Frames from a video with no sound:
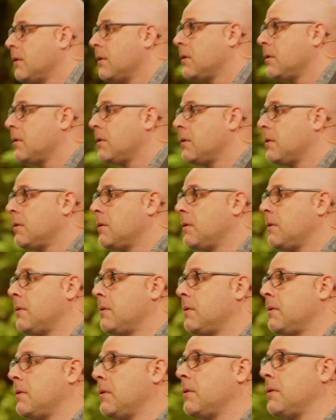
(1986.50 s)

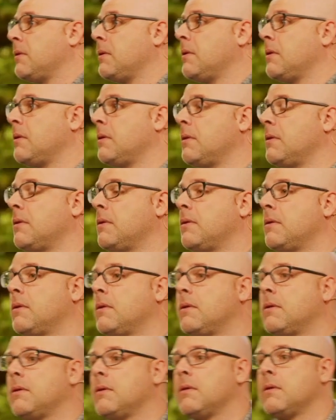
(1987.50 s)

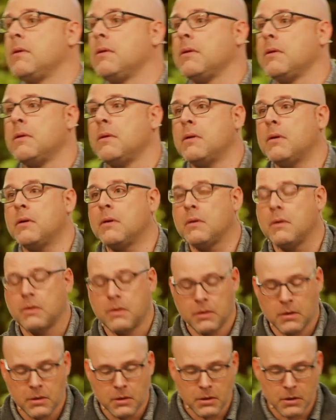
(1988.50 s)
No one is speaking in this clip.